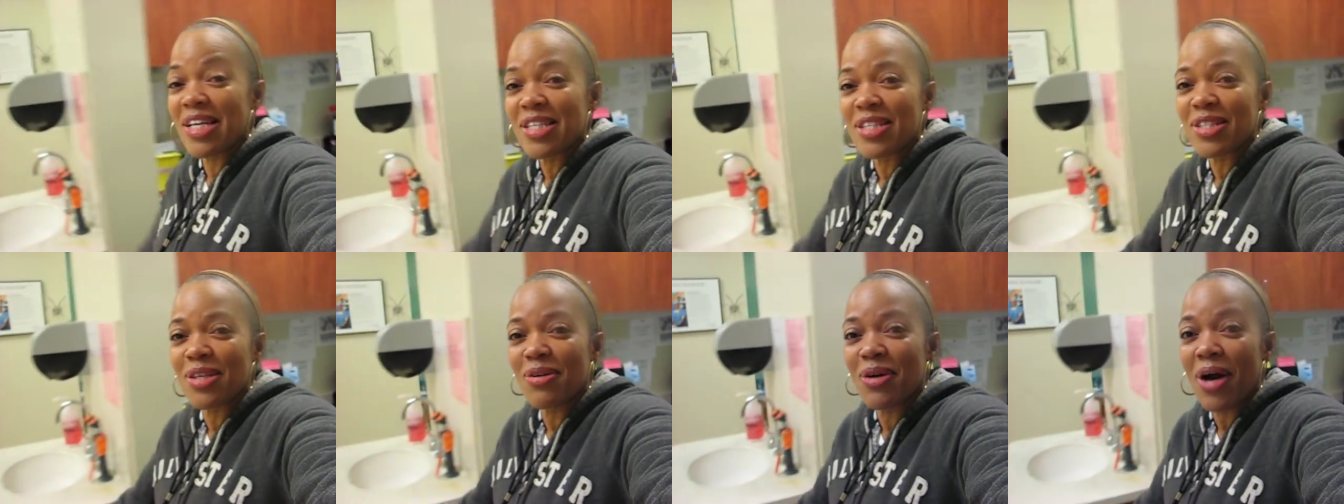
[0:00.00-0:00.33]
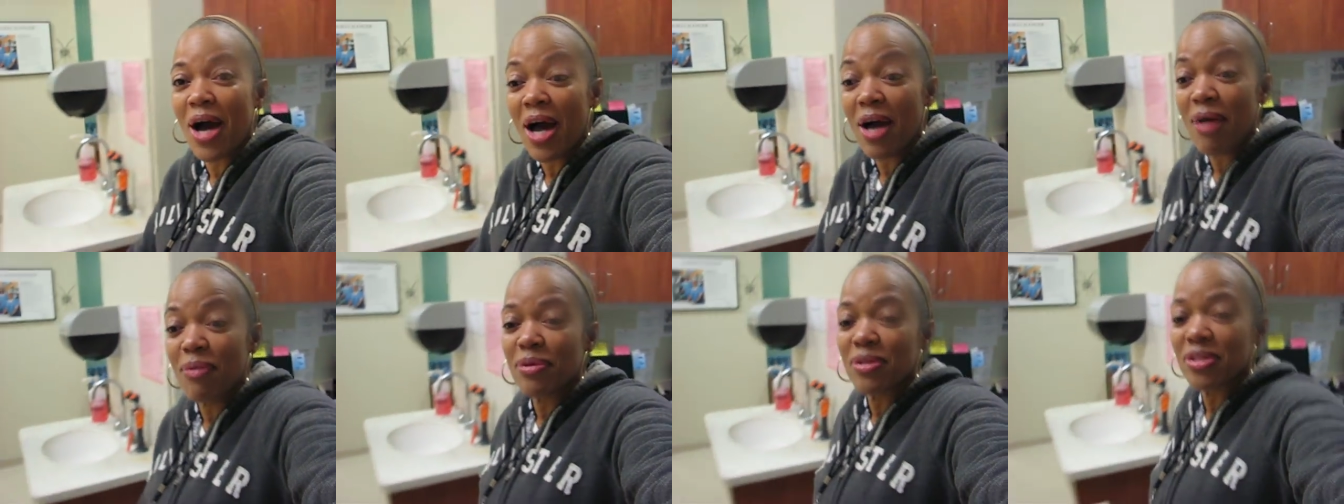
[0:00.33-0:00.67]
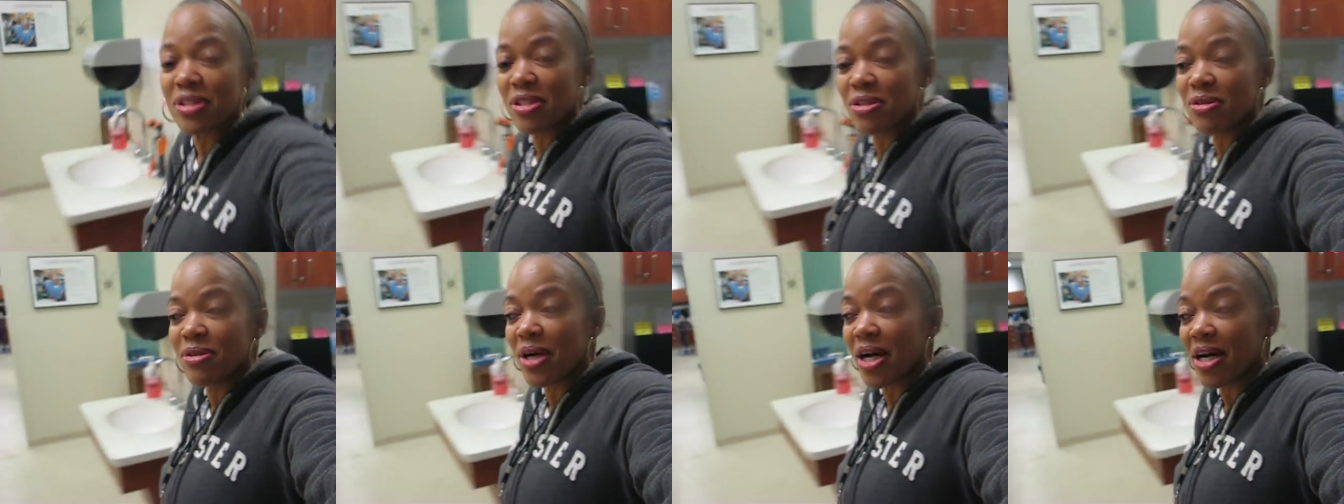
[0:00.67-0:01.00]
So I will
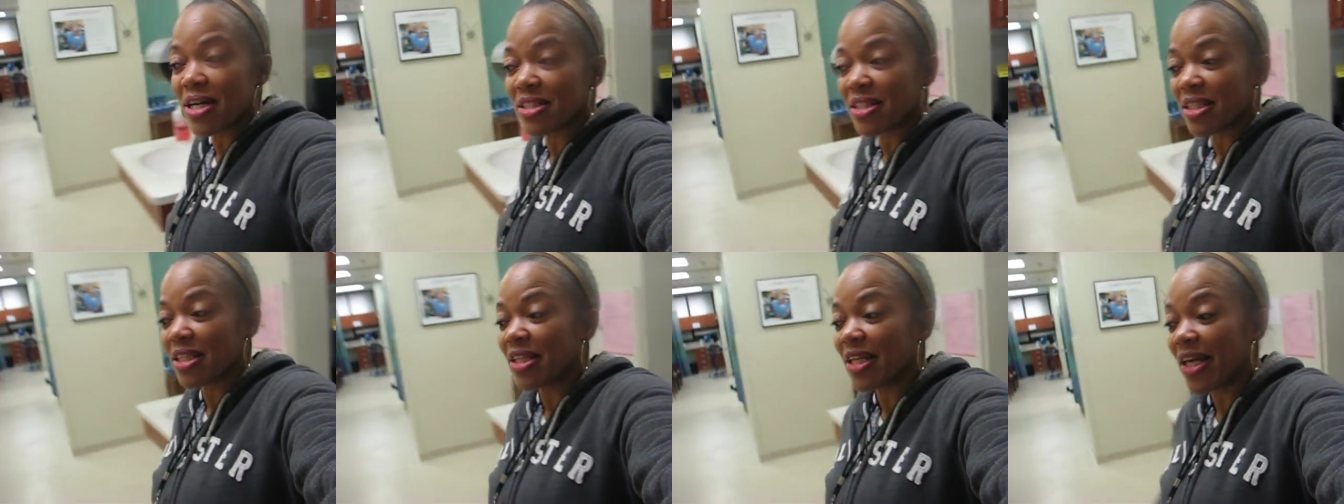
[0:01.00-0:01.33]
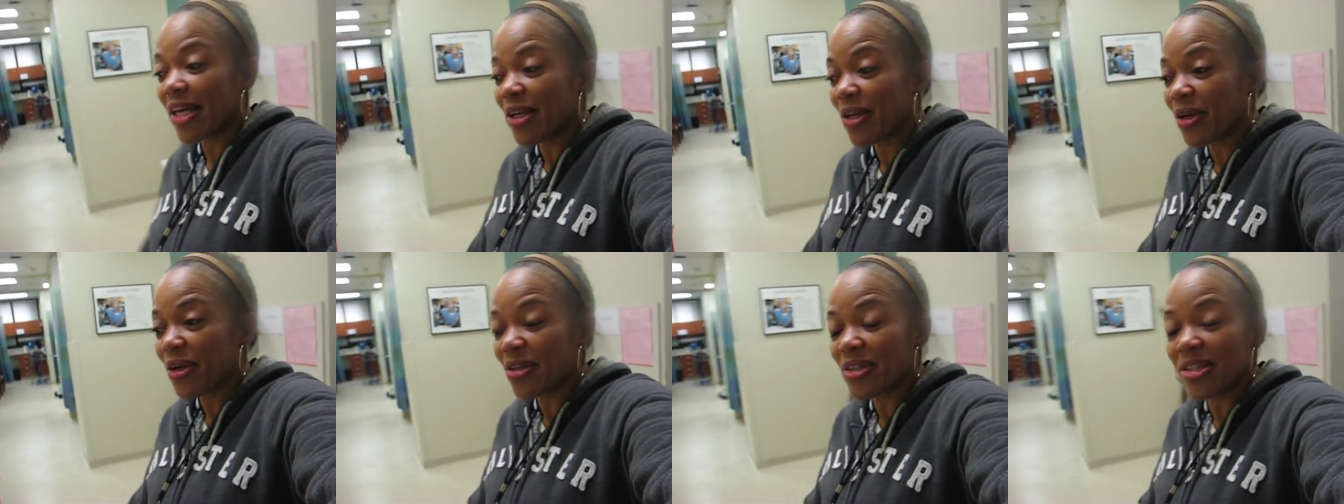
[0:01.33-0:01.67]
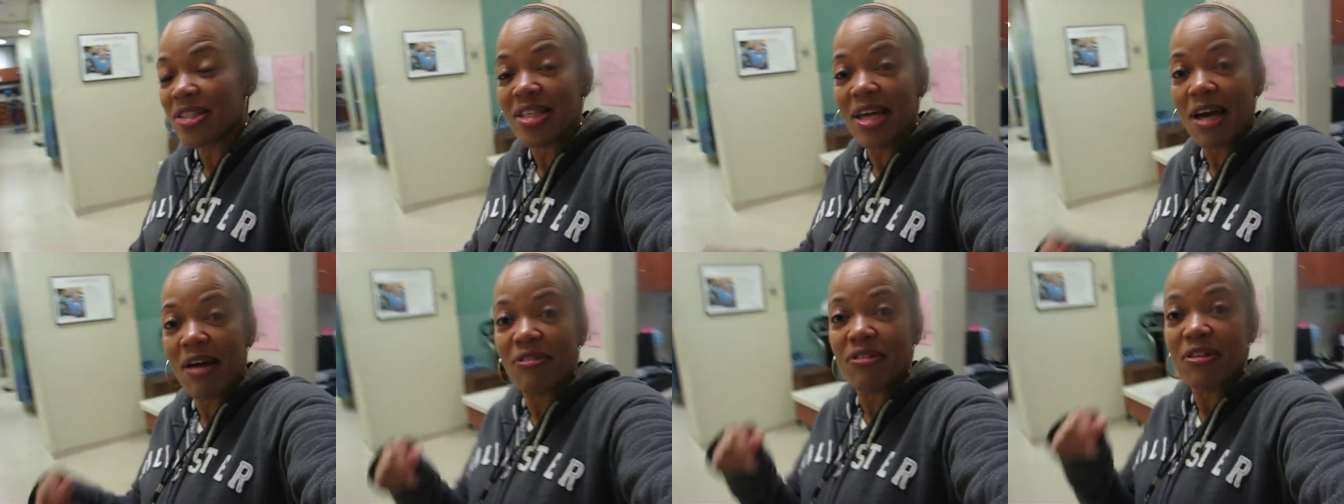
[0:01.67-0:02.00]
see you guys later
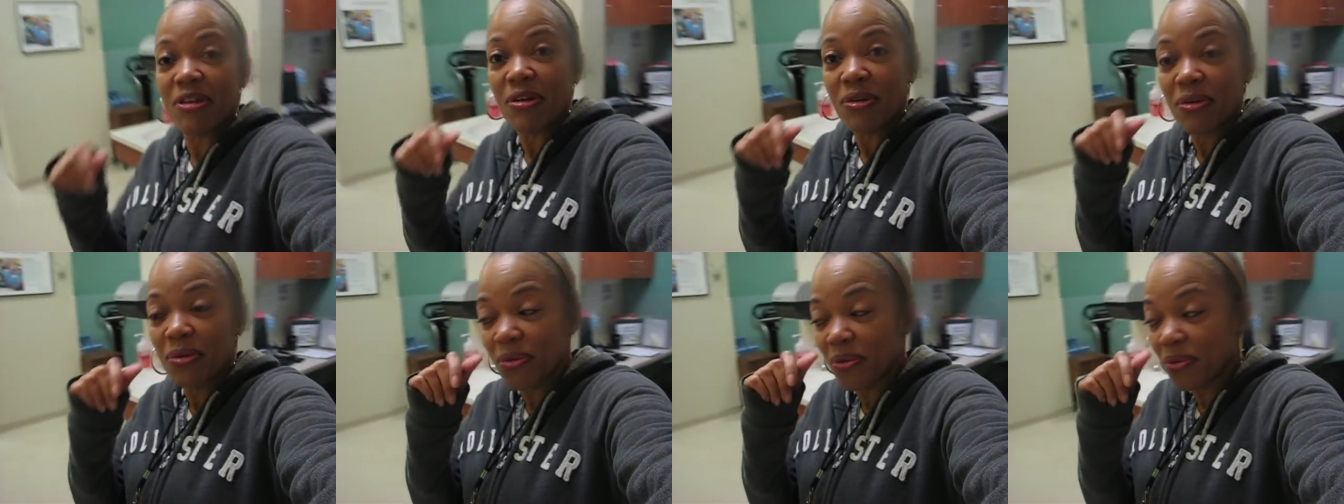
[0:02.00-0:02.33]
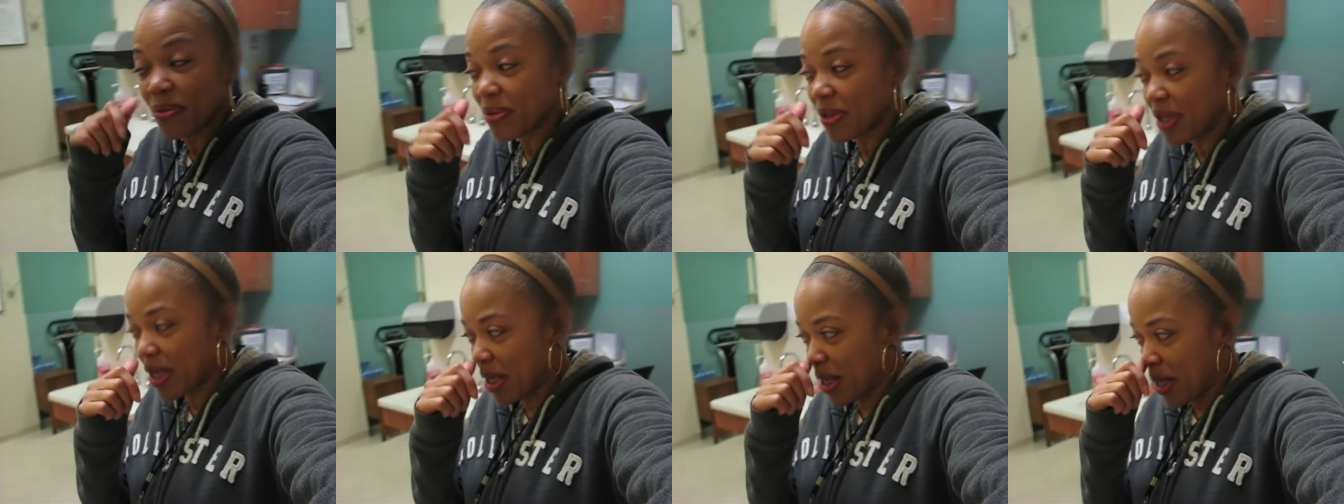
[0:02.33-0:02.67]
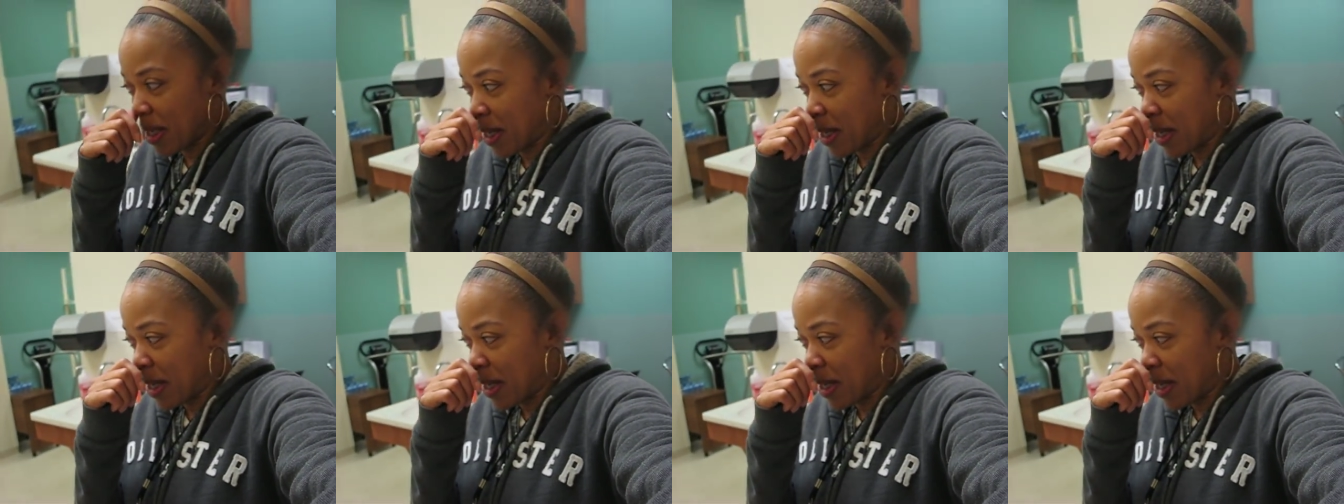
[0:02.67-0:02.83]
this afternoon.